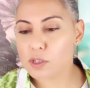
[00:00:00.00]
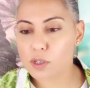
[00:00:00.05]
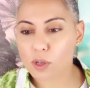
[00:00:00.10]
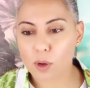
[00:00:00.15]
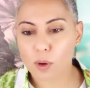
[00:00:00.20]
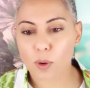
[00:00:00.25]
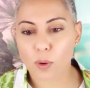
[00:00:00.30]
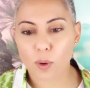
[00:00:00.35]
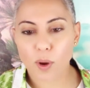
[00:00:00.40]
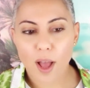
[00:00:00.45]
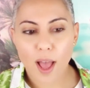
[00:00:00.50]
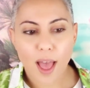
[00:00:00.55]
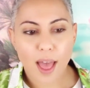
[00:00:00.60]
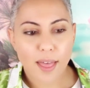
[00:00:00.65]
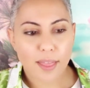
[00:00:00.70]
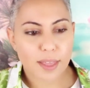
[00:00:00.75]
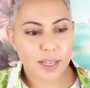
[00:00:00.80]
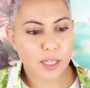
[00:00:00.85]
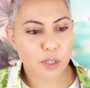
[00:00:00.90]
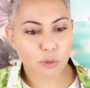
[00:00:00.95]
So
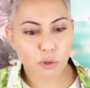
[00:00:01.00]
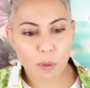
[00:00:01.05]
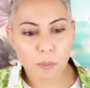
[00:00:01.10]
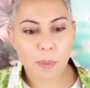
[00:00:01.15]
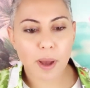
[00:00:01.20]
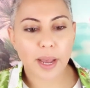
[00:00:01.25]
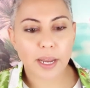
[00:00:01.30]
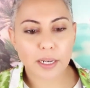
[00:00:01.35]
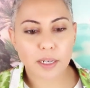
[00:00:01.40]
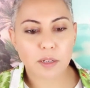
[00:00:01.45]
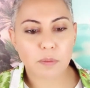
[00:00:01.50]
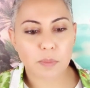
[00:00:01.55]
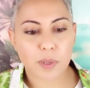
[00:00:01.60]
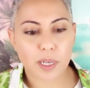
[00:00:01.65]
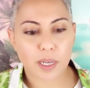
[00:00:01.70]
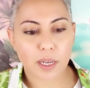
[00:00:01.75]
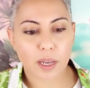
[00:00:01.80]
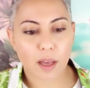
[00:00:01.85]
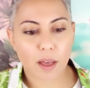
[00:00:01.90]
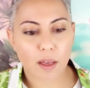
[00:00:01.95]
this reminded
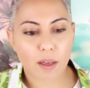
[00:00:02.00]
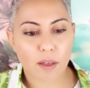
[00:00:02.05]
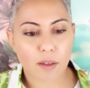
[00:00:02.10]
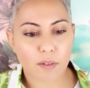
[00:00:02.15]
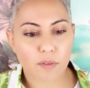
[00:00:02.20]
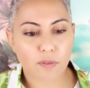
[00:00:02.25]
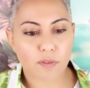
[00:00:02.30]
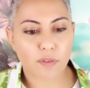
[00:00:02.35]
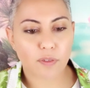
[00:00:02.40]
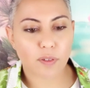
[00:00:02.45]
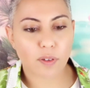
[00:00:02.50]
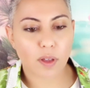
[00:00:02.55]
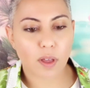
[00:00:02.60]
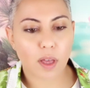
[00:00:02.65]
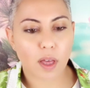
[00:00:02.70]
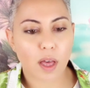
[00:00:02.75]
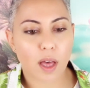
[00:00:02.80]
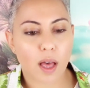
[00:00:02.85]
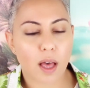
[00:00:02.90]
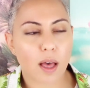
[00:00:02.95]
me of
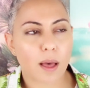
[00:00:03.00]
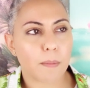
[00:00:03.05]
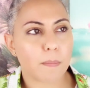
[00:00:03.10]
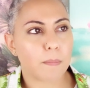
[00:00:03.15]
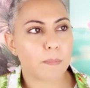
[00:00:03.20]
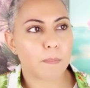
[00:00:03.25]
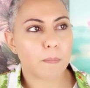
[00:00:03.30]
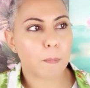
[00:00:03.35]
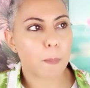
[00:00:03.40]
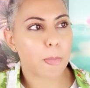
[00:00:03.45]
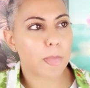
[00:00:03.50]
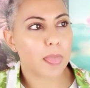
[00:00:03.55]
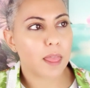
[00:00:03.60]
um,